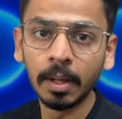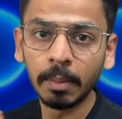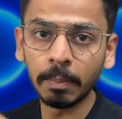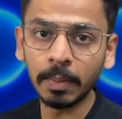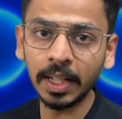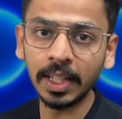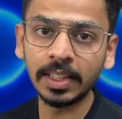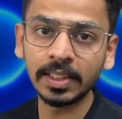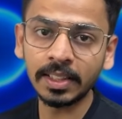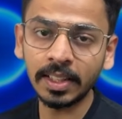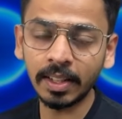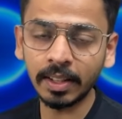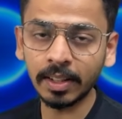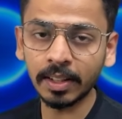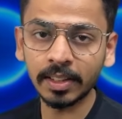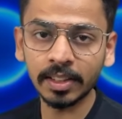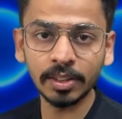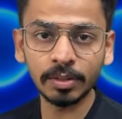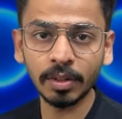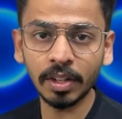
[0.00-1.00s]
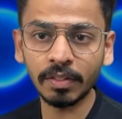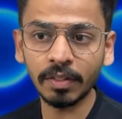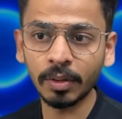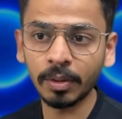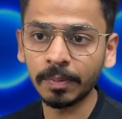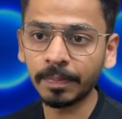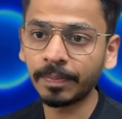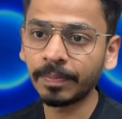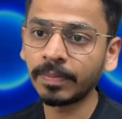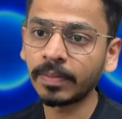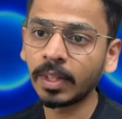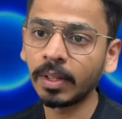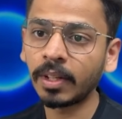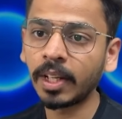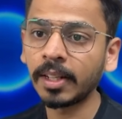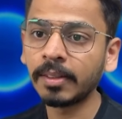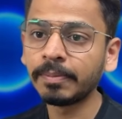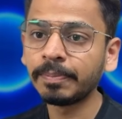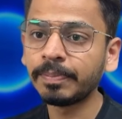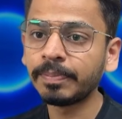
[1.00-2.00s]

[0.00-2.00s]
please trigger this workflow. Okay.